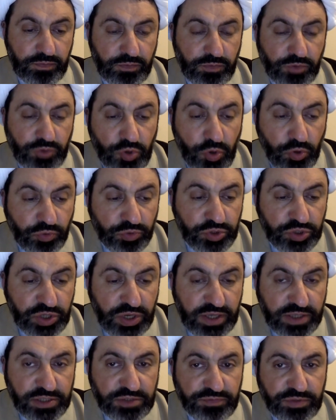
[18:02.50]
No
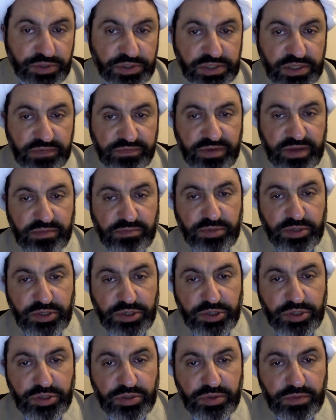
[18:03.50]
chance for
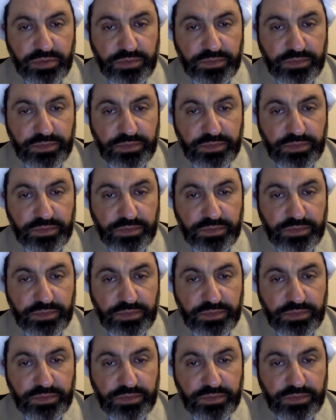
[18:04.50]
self-admiration.